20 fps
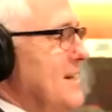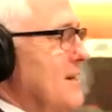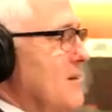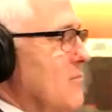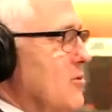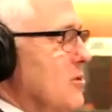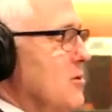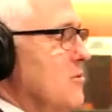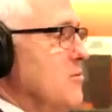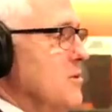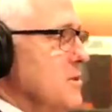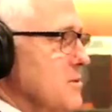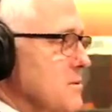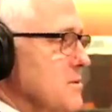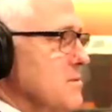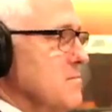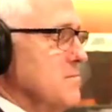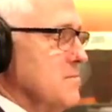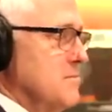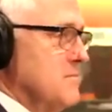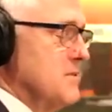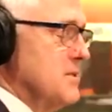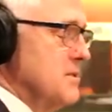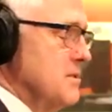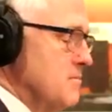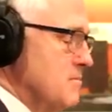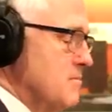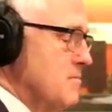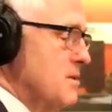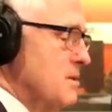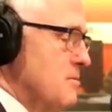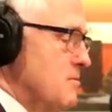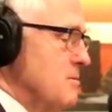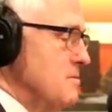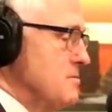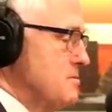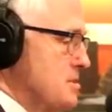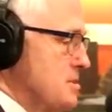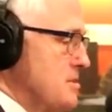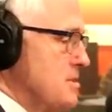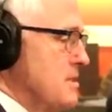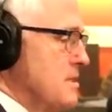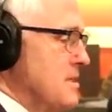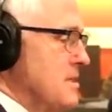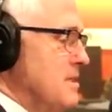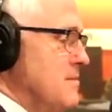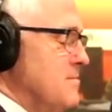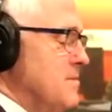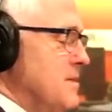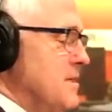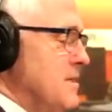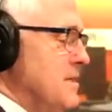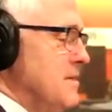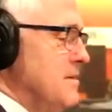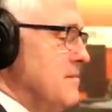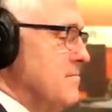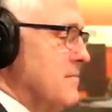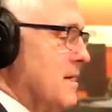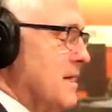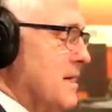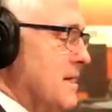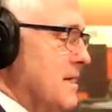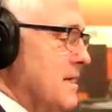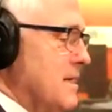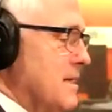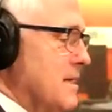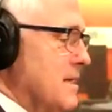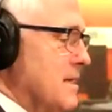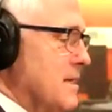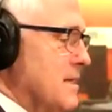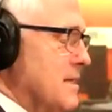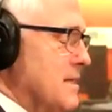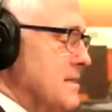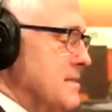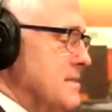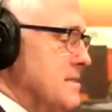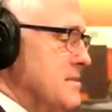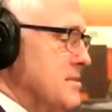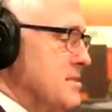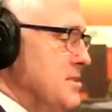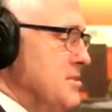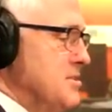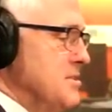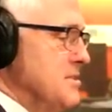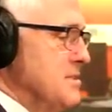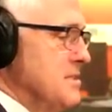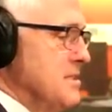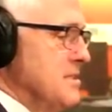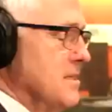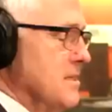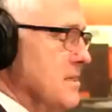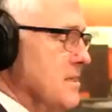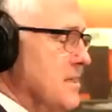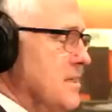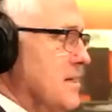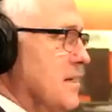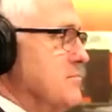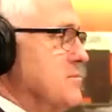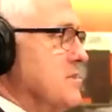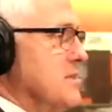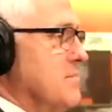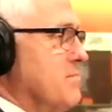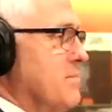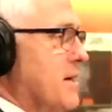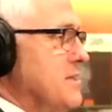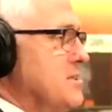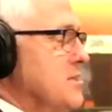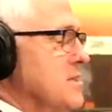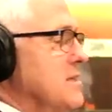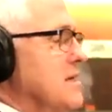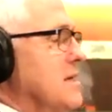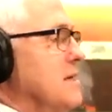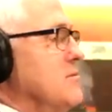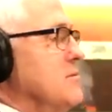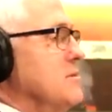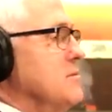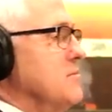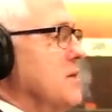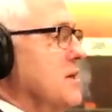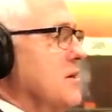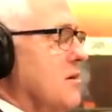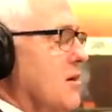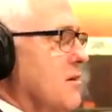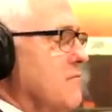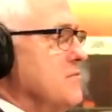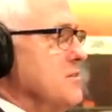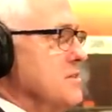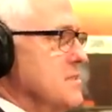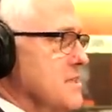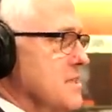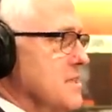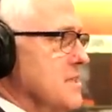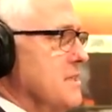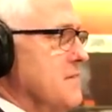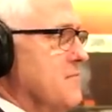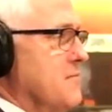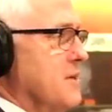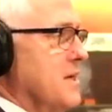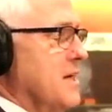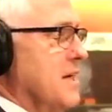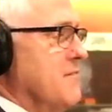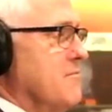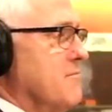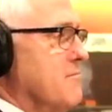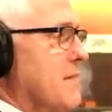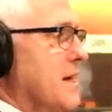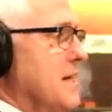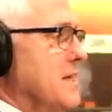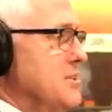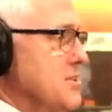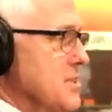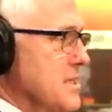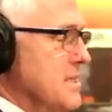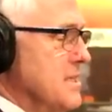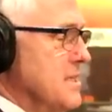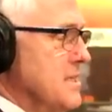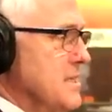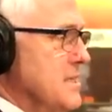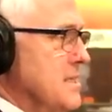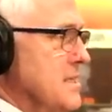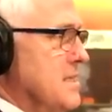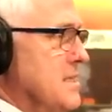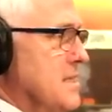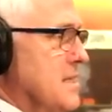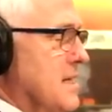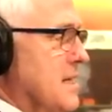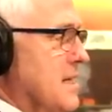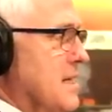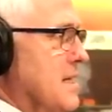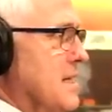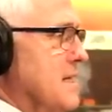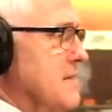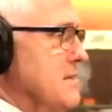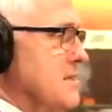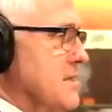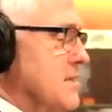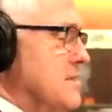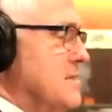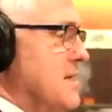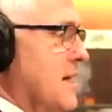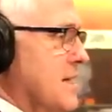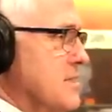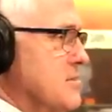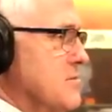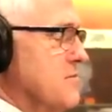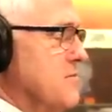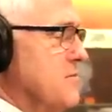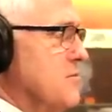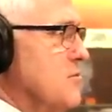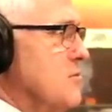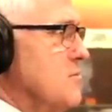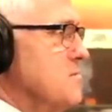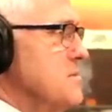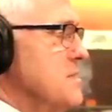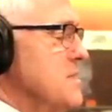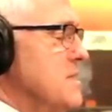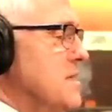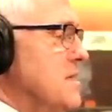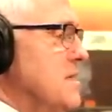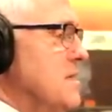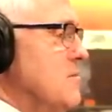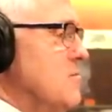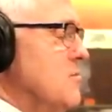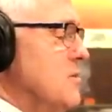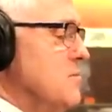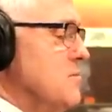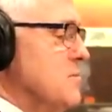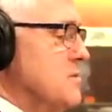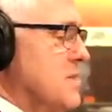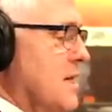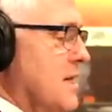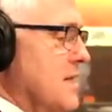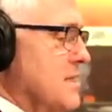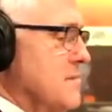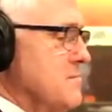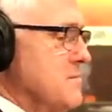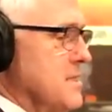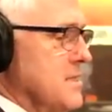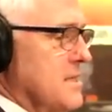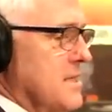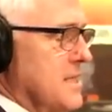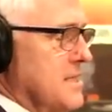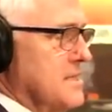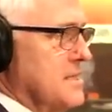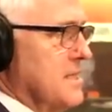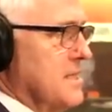Well, we will certainly be making decisions in the lead up to the budget, and obviously, if we have major, tax reforms, we will take them to the next